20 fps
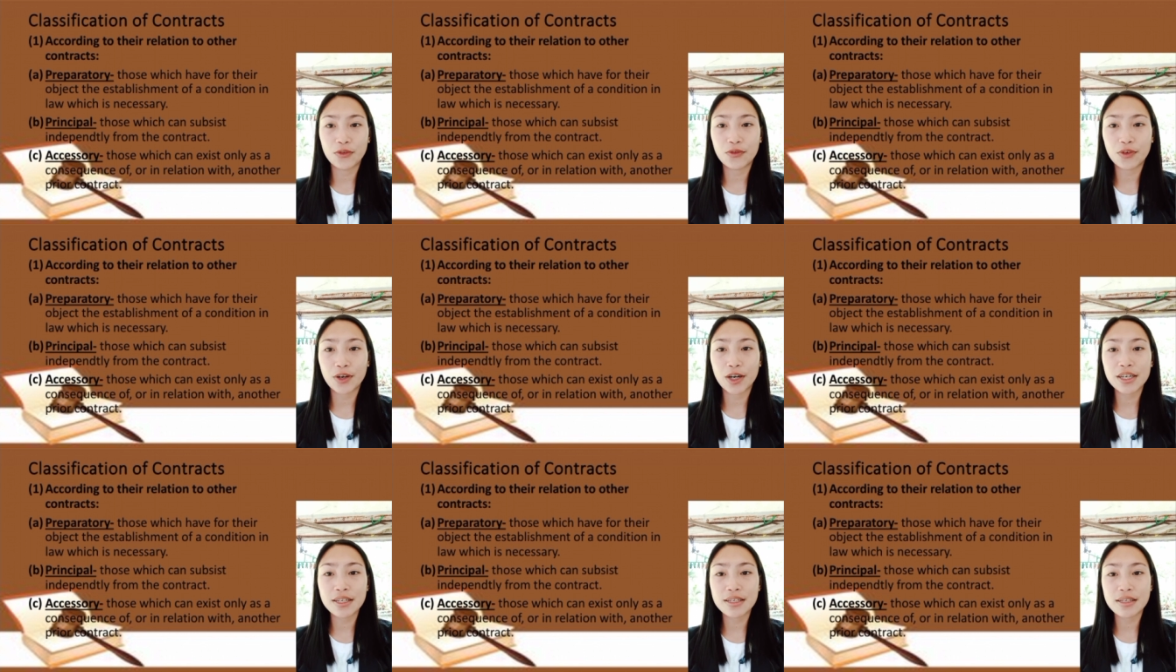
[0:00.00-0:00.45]

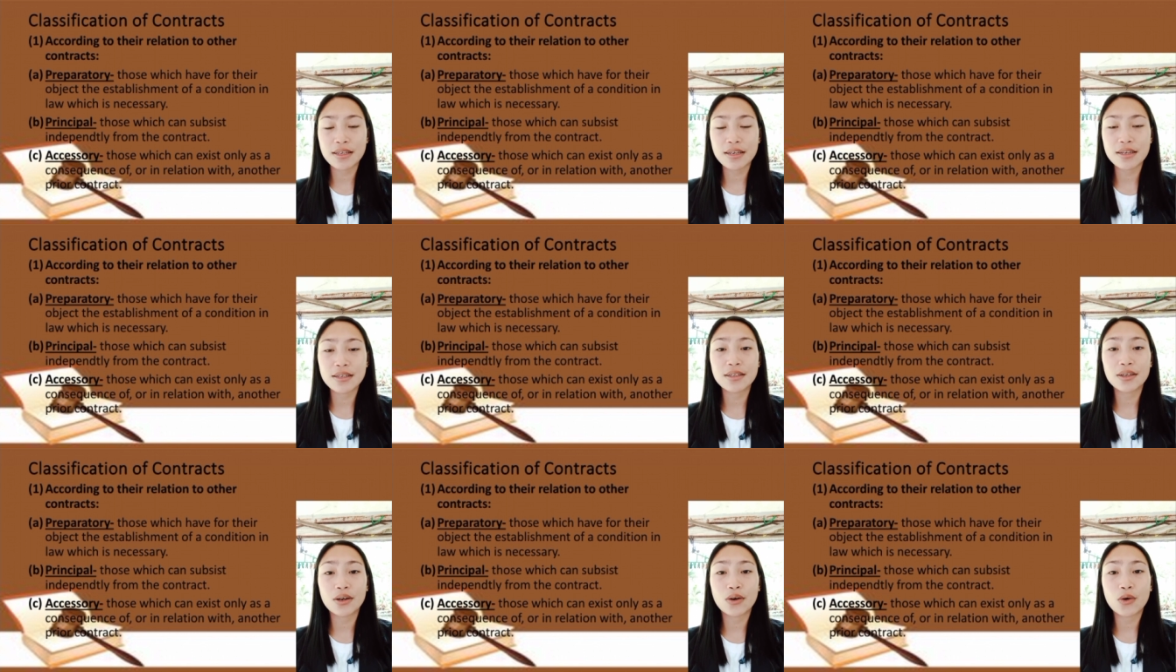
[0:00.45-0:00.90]
So,
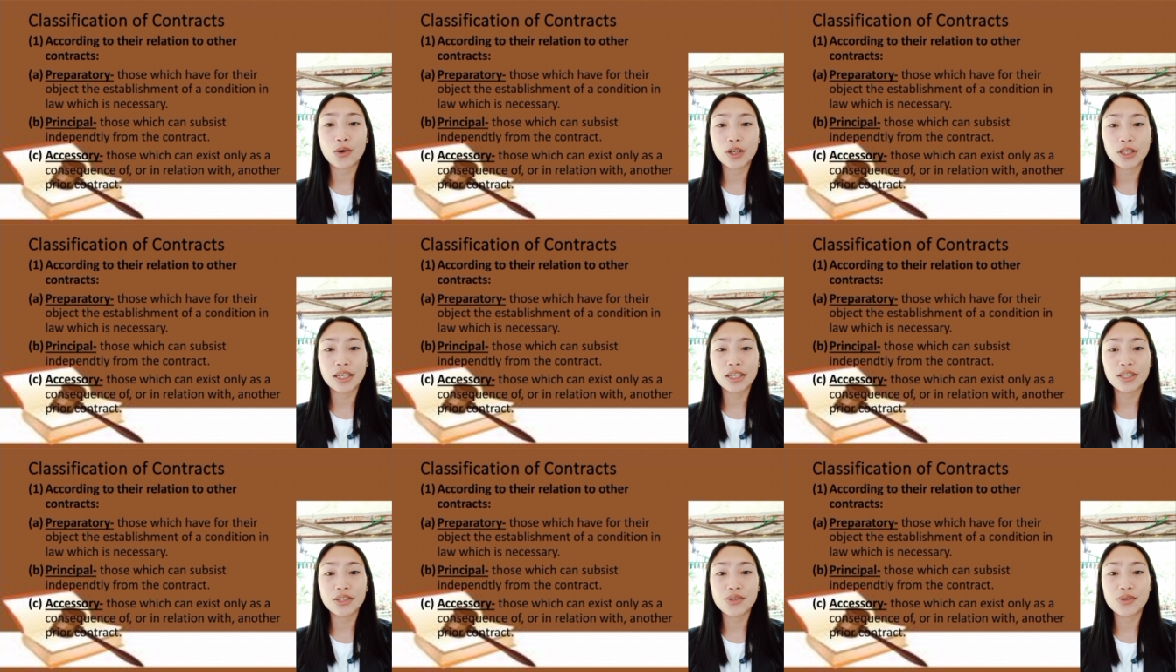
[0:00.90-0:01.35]
first is
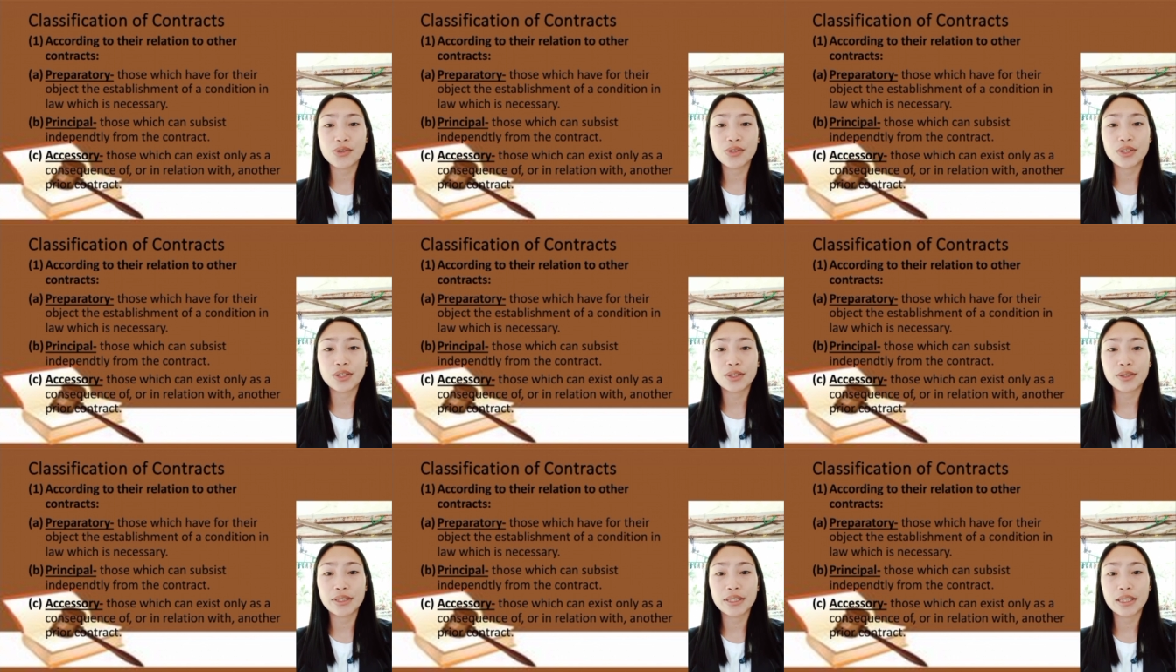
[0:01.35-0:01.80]
according
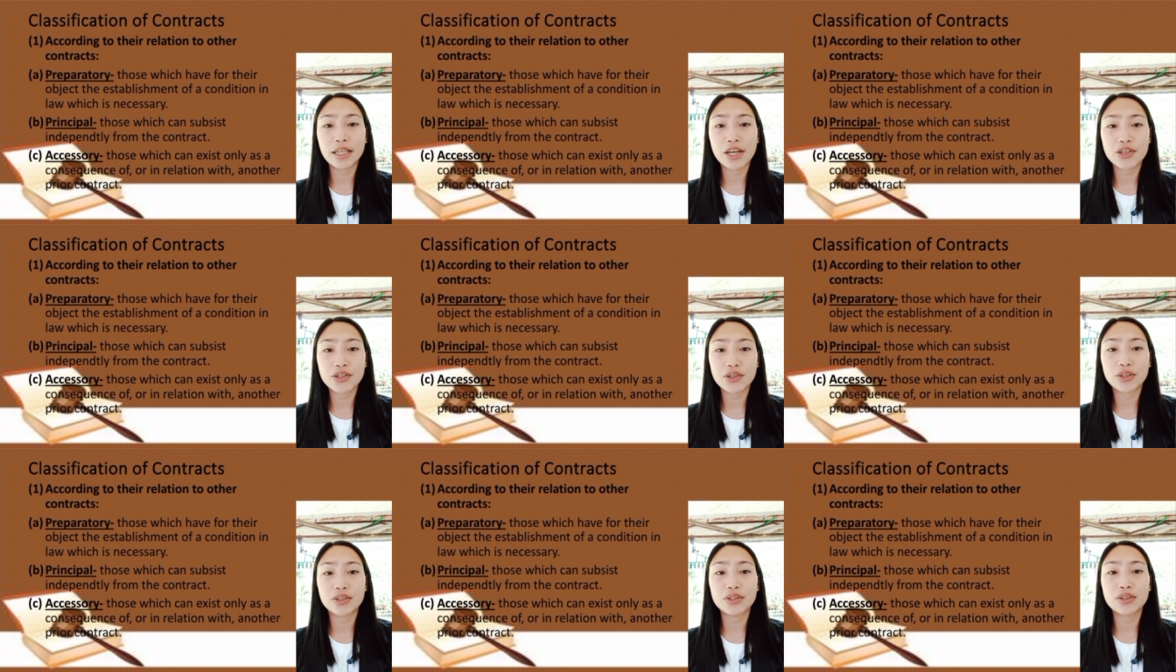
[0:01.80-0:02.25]
to the
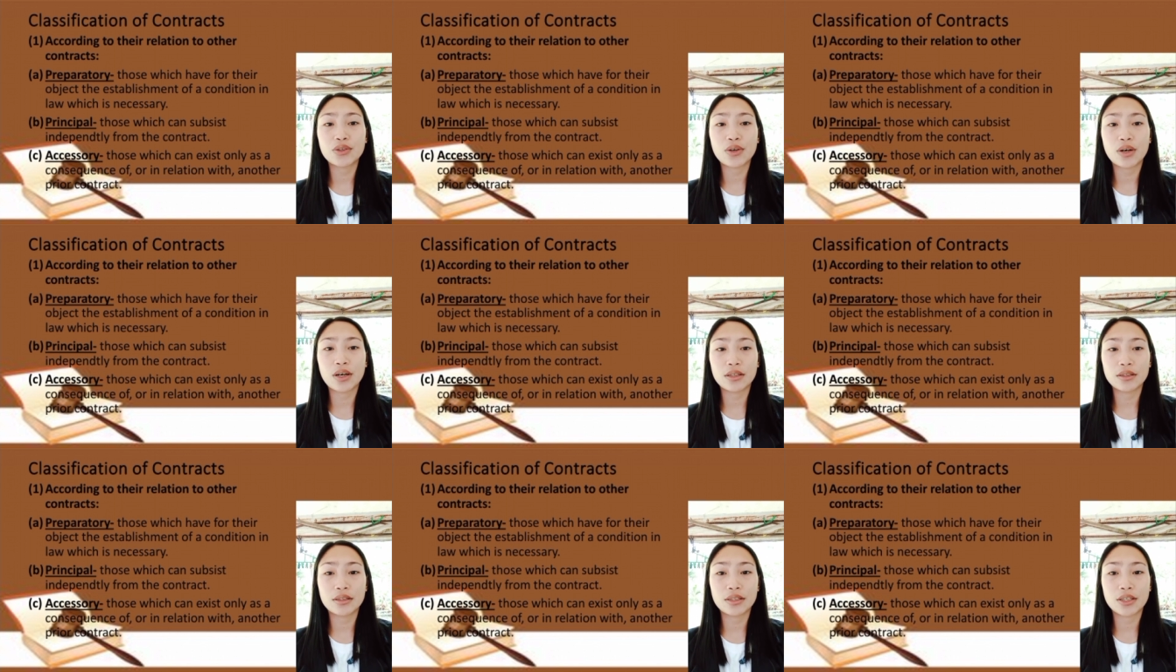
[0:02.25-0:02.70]
relation to
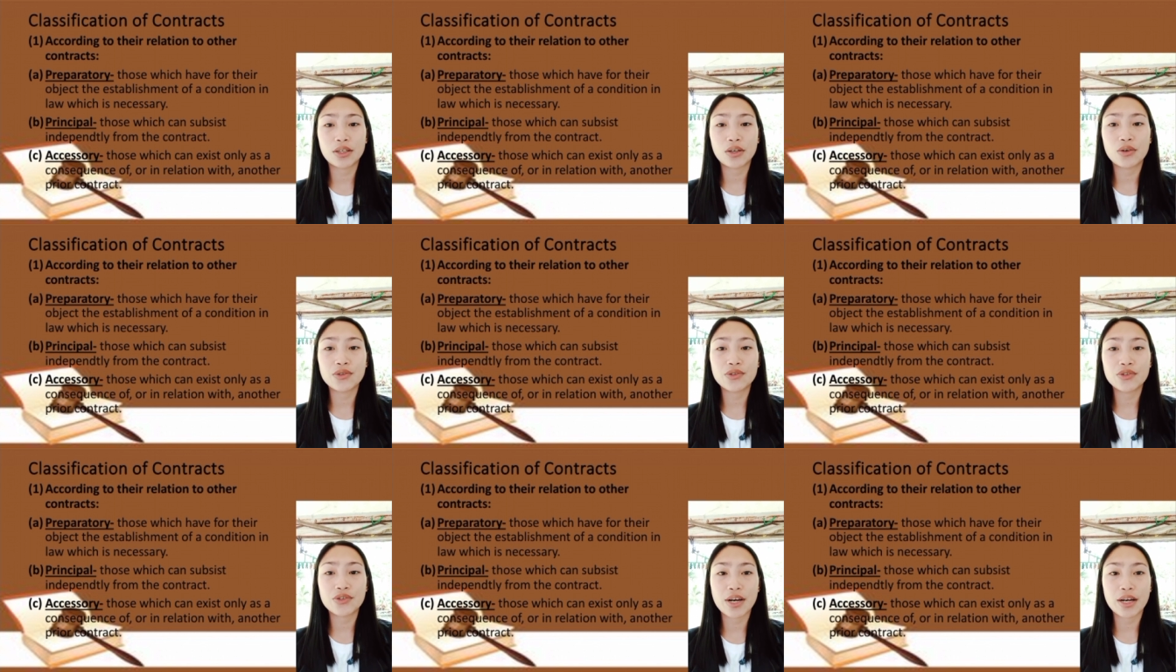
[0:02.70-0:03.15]
other
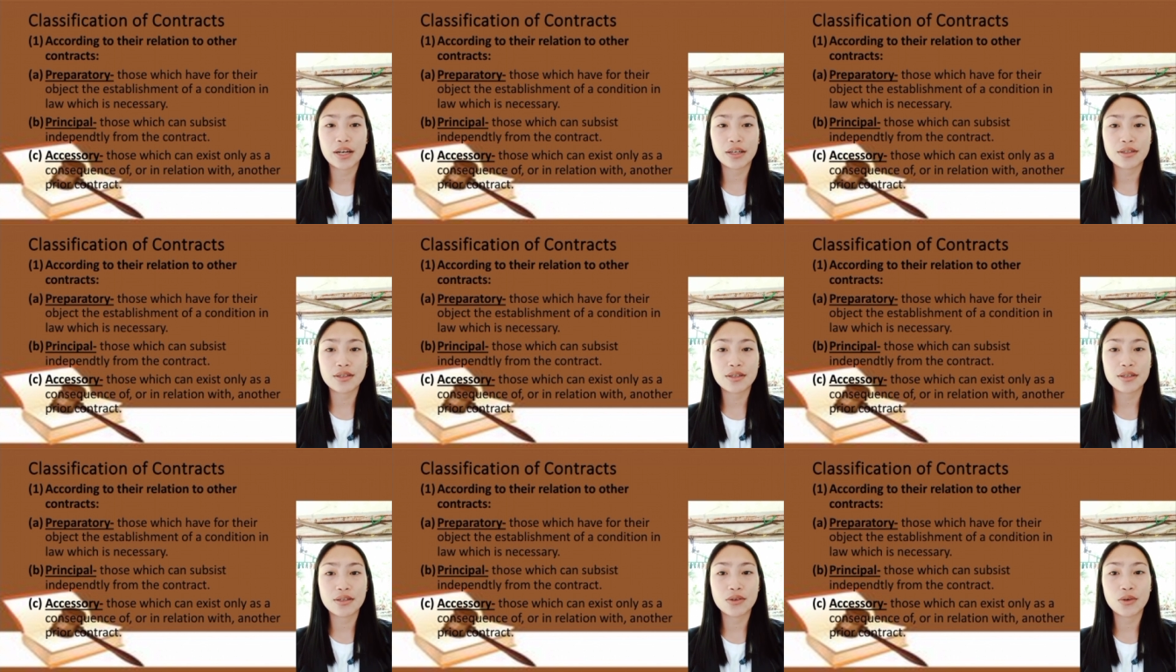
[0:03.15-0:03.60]

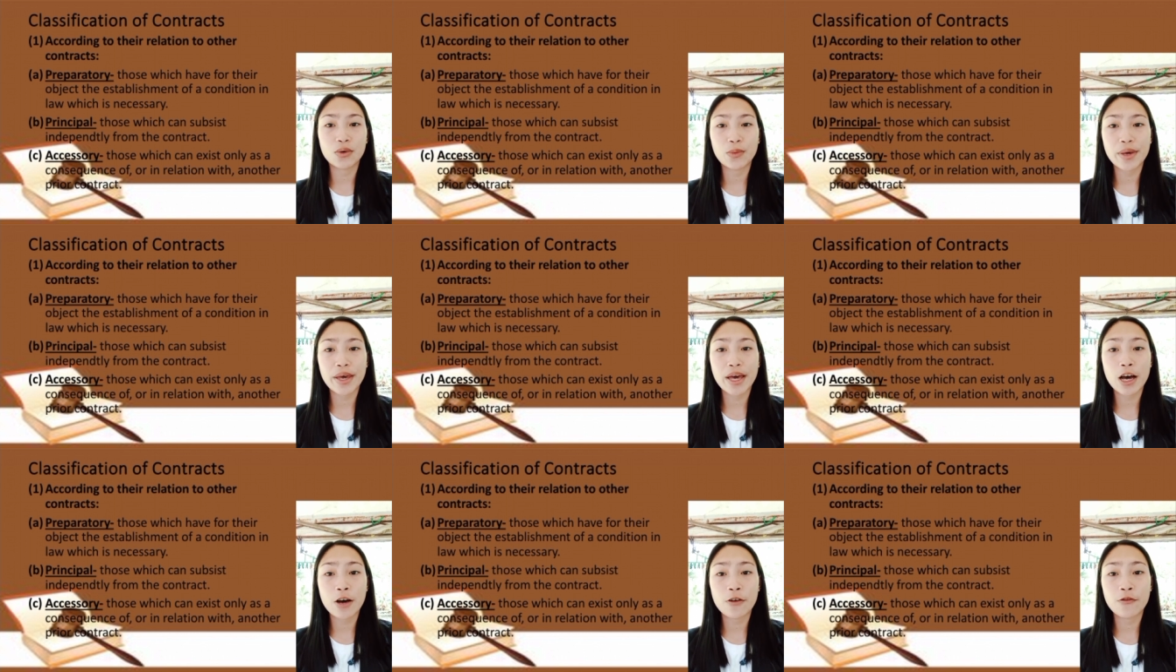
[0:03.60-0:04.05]
contracts. So,
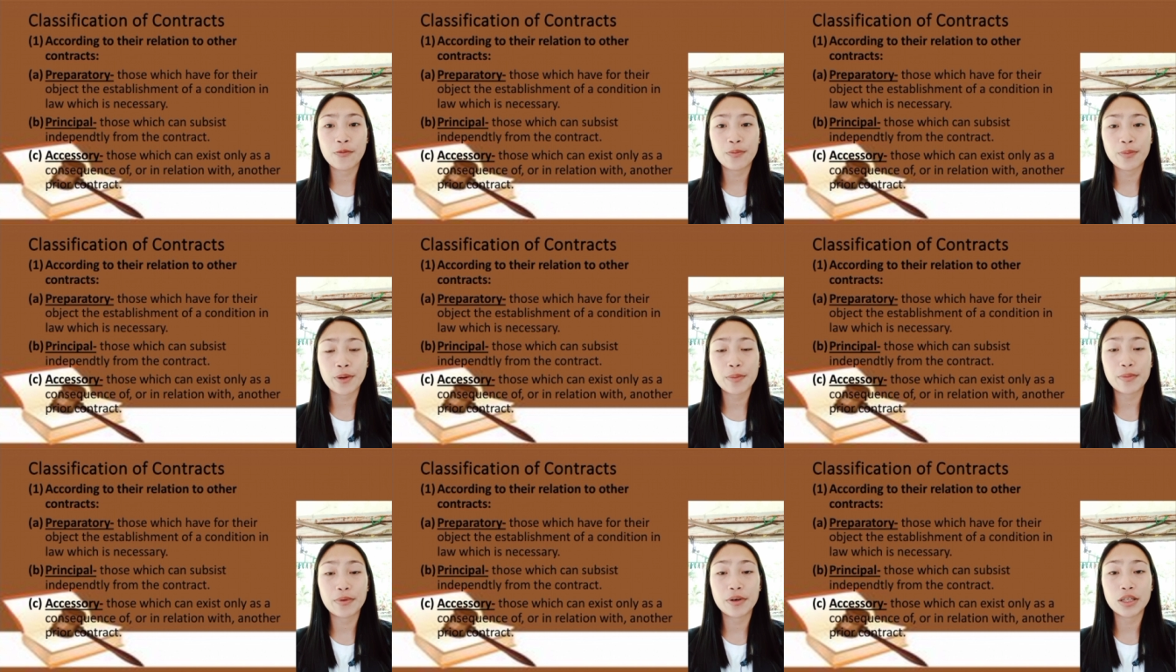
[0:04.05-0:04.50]
we have
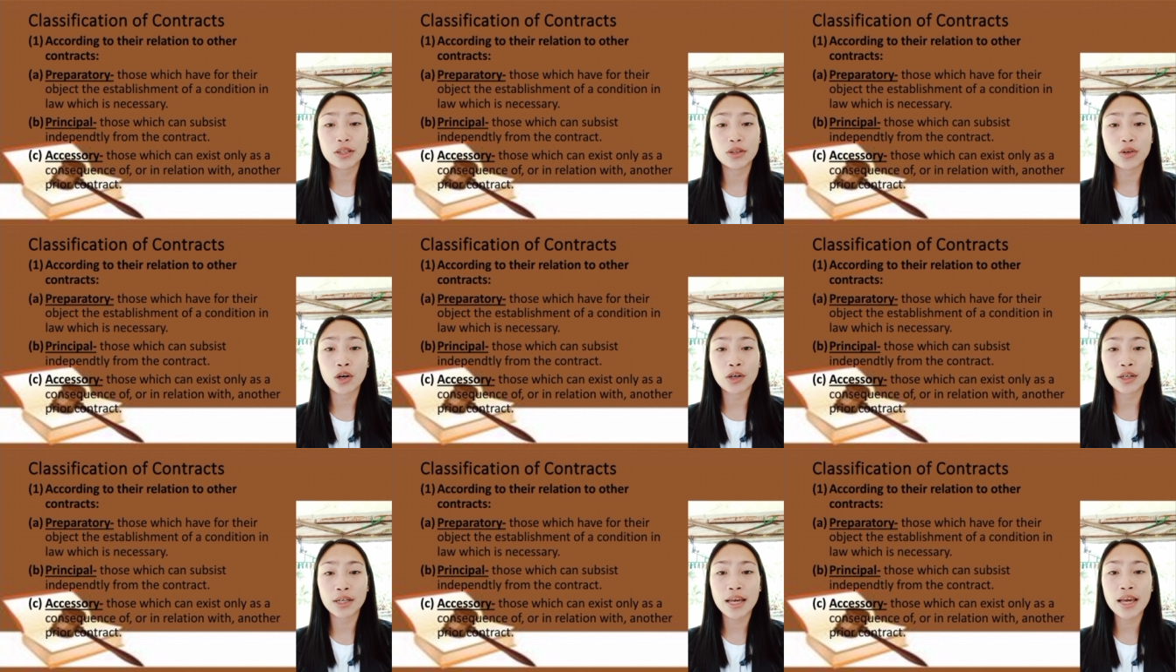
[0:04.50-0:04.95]

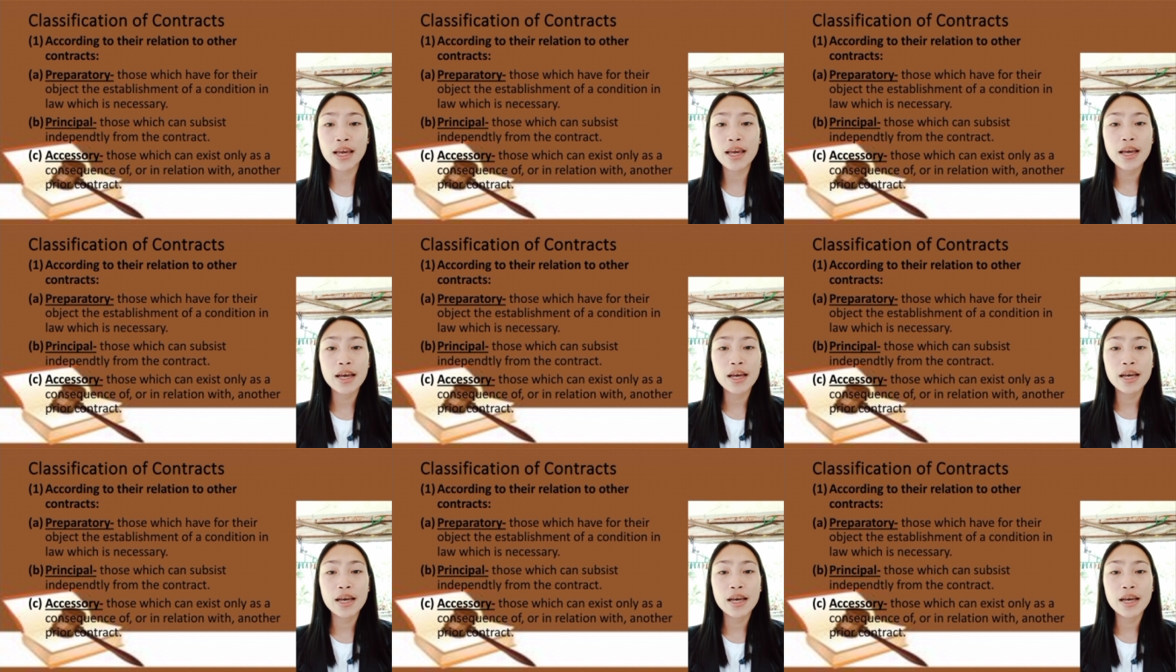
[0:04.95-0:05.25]
preparatory.